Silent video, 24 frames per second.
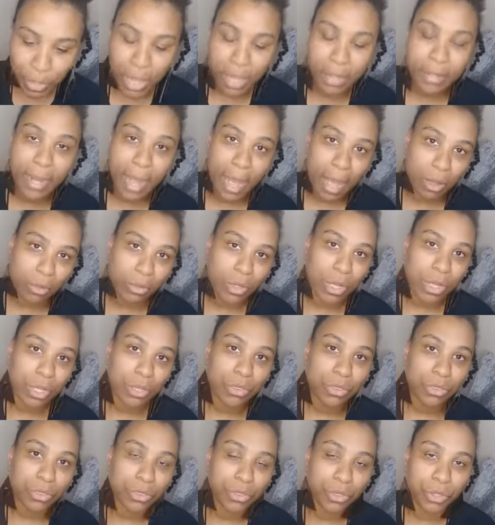Now,
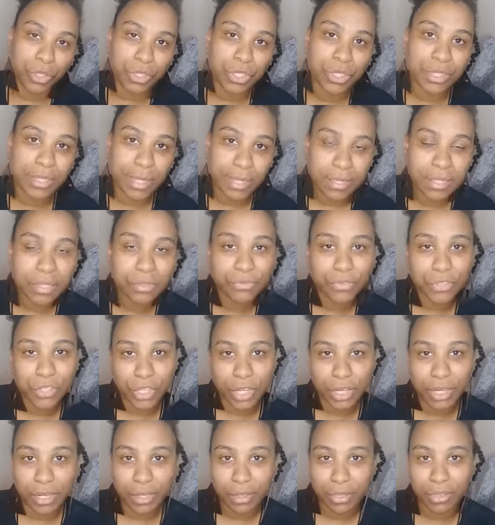the Center for
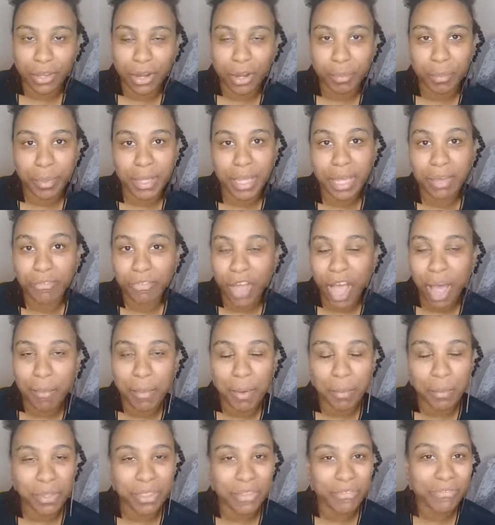Journaling Therapy have come
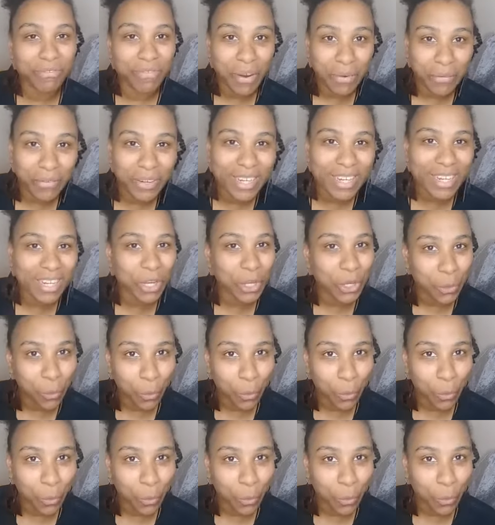up with a very